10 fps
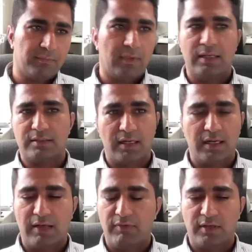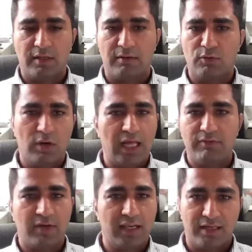I started having a good
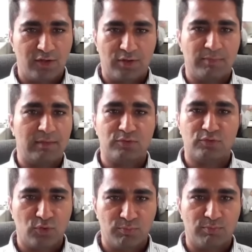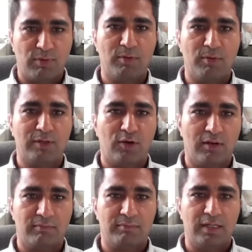life again. You know, man, no problem at
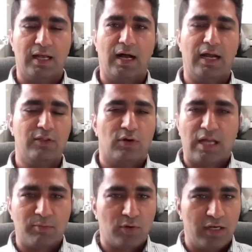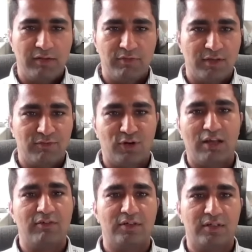all. I thought I'm going to live here
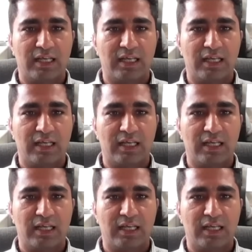forever.